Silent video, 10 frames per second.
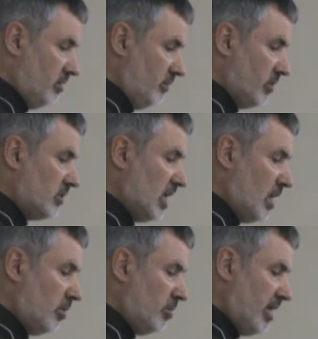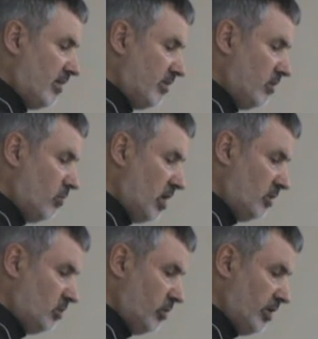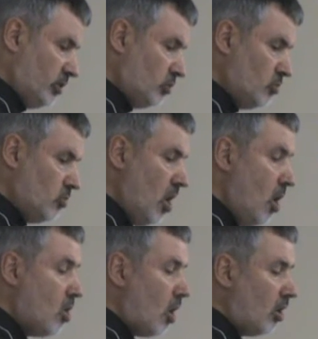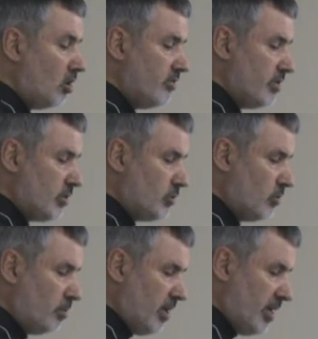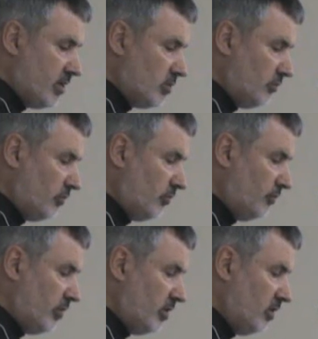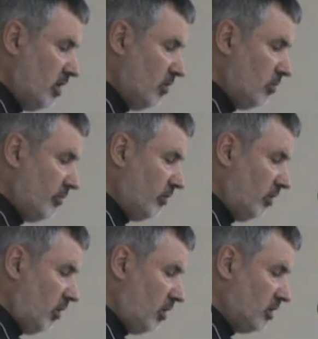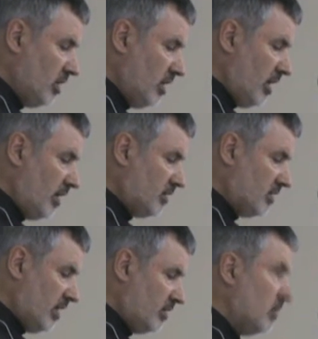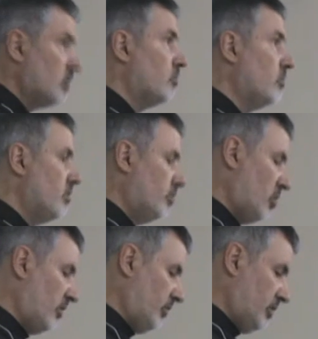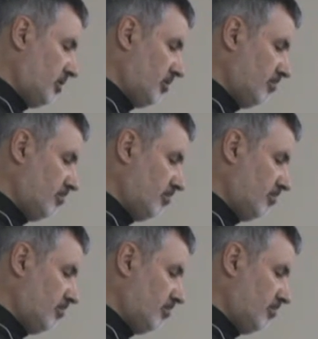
For example, Matthew 1:22, all this took place to fulfill what the Lord had said through the prophet.